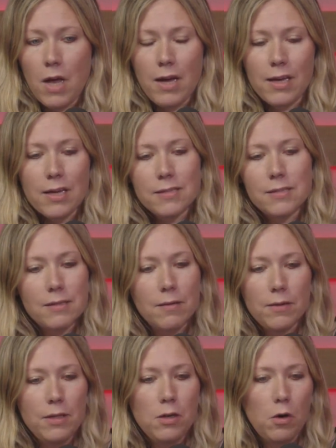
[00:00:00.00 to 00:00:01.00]
I guess,
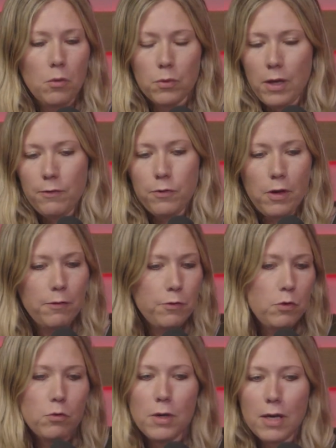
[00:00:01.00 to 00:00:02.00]
if
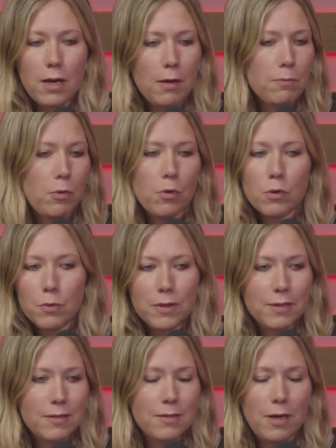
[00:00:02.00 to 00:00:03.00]
you get on board with
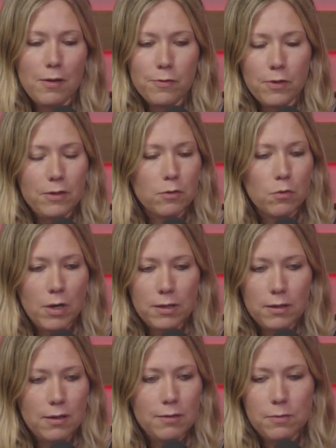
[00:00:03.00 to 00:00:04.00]
this stuff, it's great
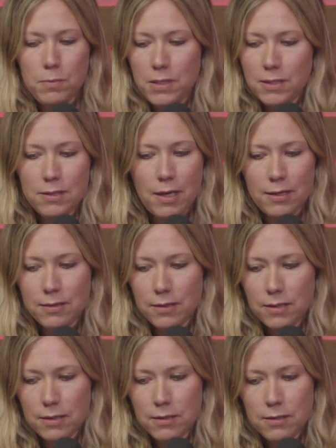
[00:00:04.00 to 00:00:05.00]
that it's being
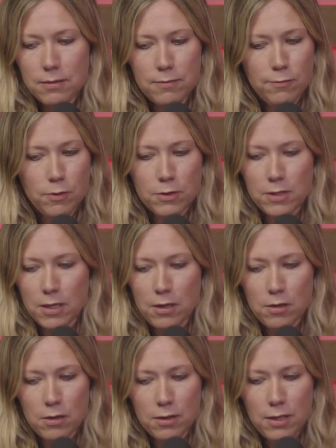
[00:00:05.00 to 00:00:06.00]
tested for
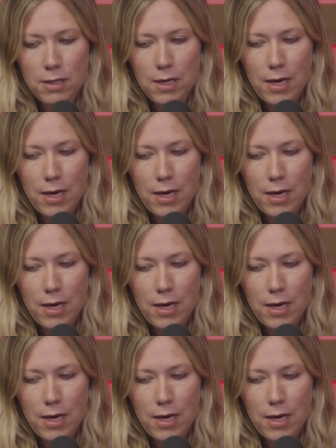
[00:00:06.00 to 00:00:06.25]
security.